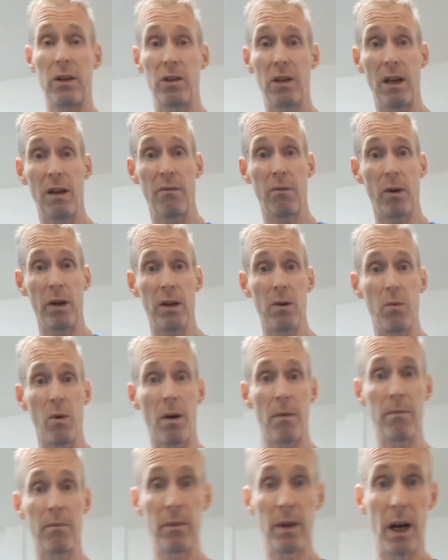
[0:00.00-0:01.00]
achieve what you
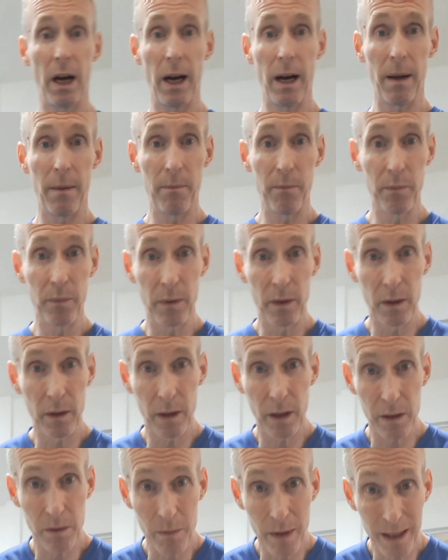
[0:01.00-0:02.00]
want,
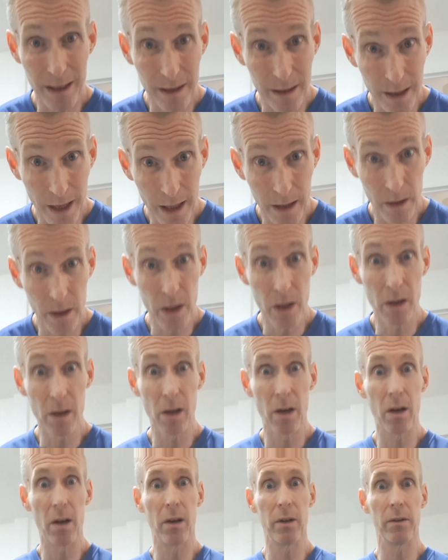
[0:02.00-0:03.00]
doesn't mean to say that you
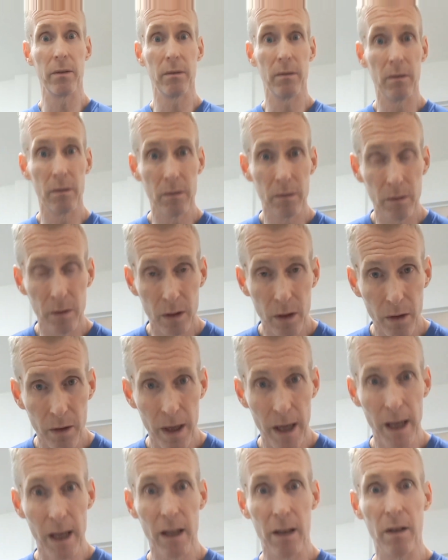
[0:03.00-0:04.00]
can't do
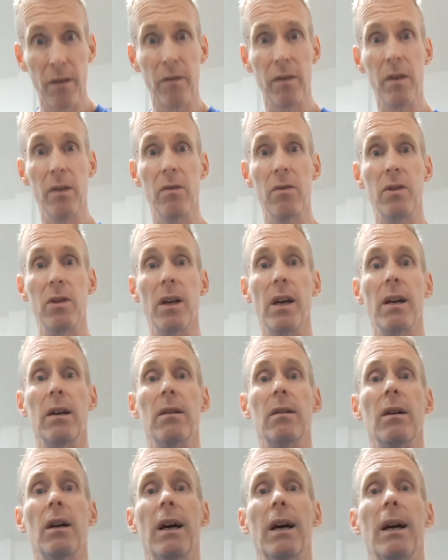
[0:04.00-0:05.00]
it in the future.
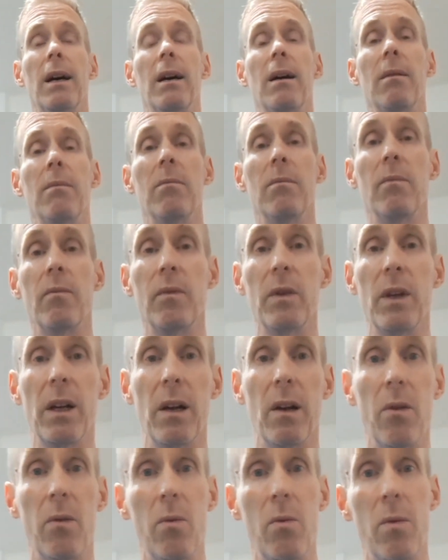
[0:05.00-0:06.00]
You
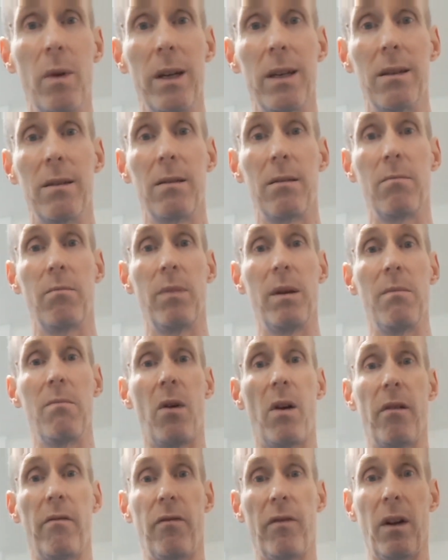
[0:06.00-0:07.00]
know, always be
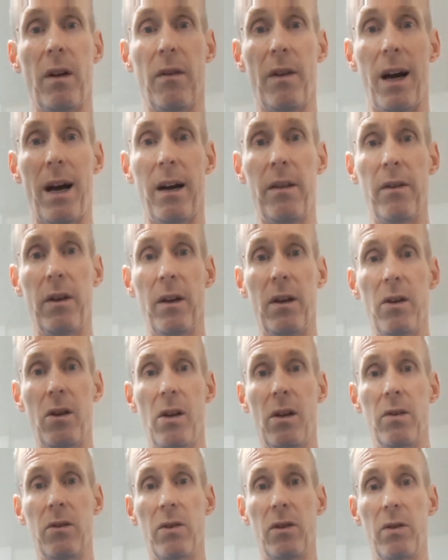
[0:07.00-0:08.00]
mindful of that
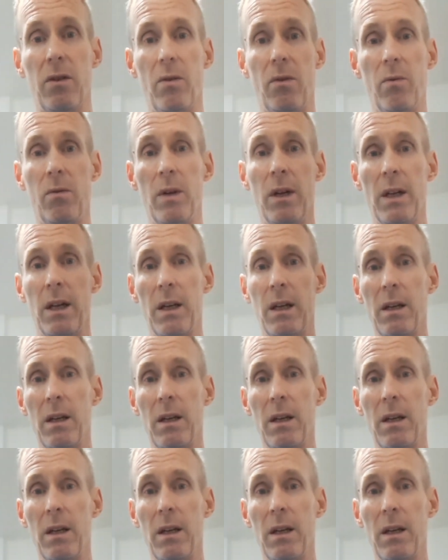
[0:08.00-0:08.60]
you can still